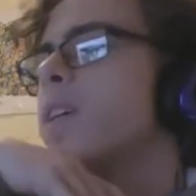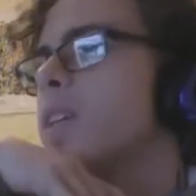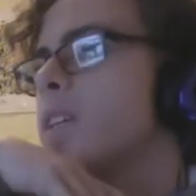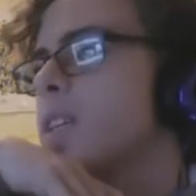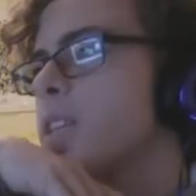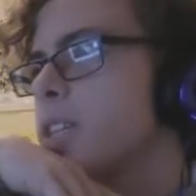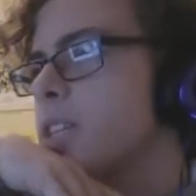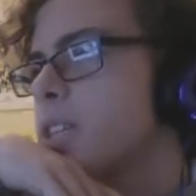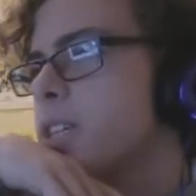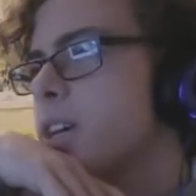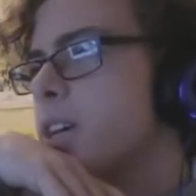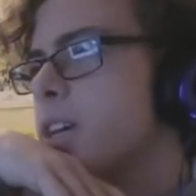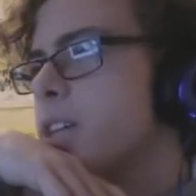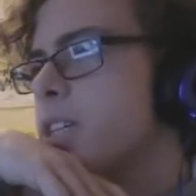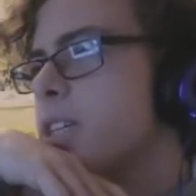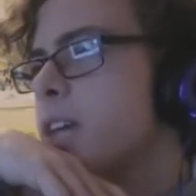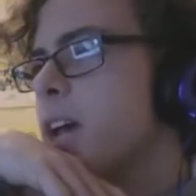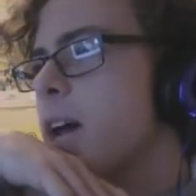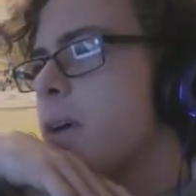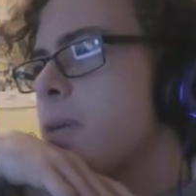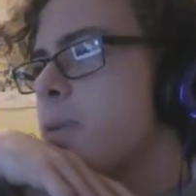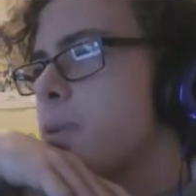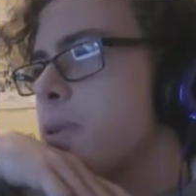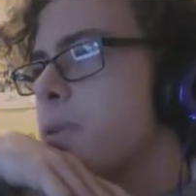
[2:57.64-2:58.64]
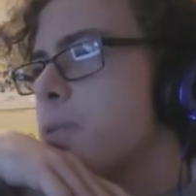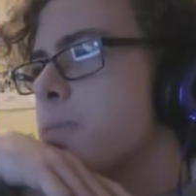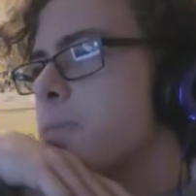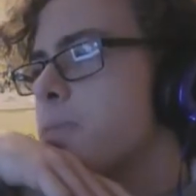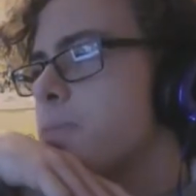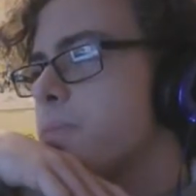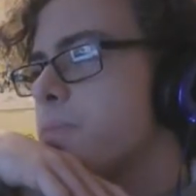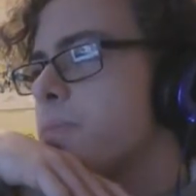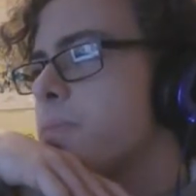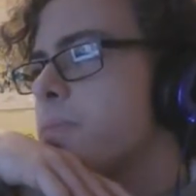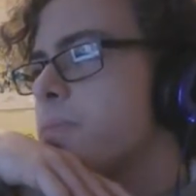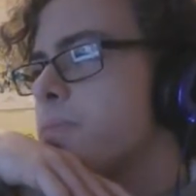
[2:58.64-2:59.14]
is
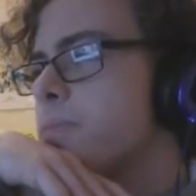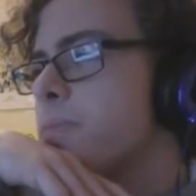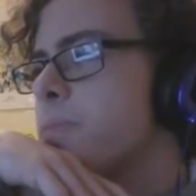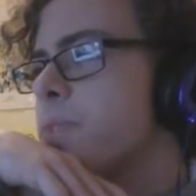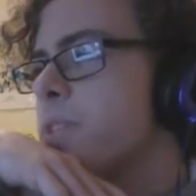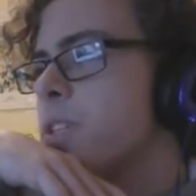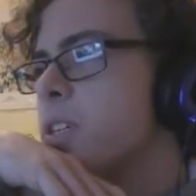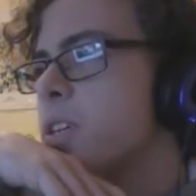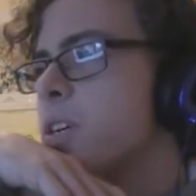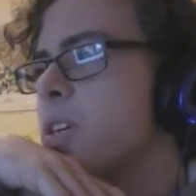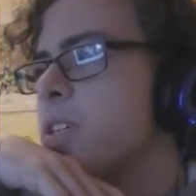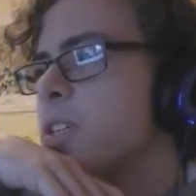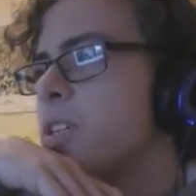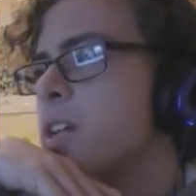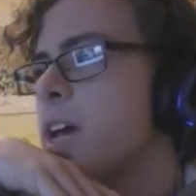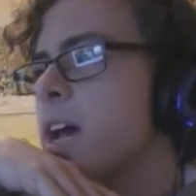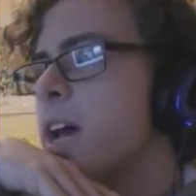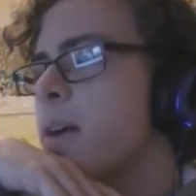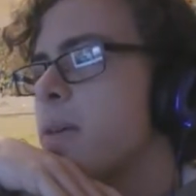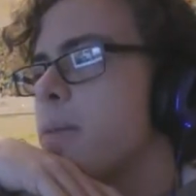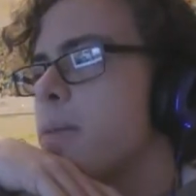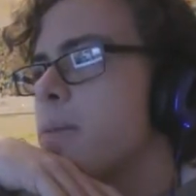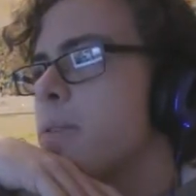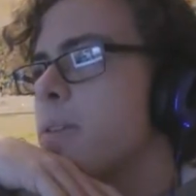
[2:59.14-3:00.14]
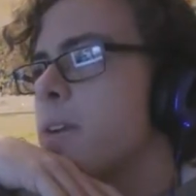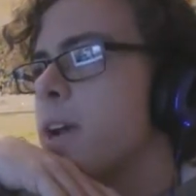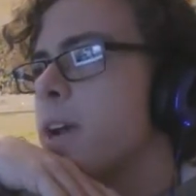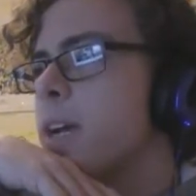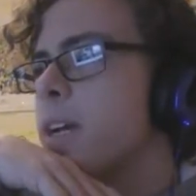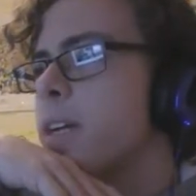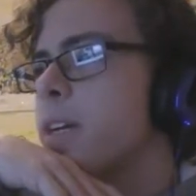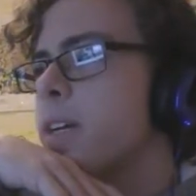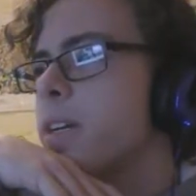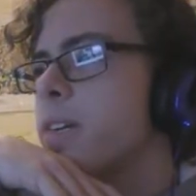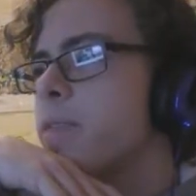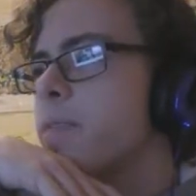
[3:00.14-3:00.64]
gonna sound
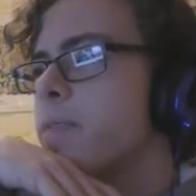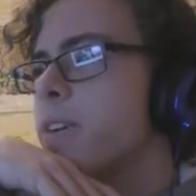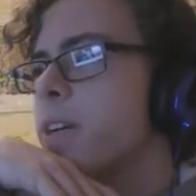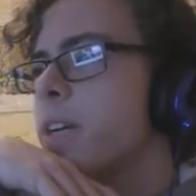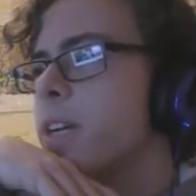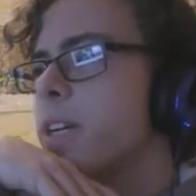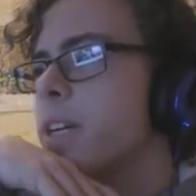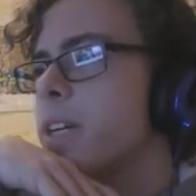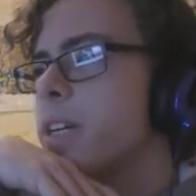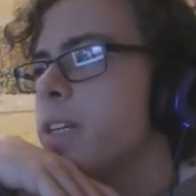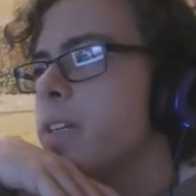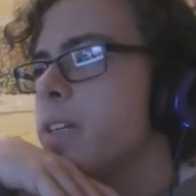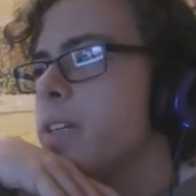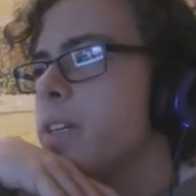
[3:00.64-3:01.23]
like a really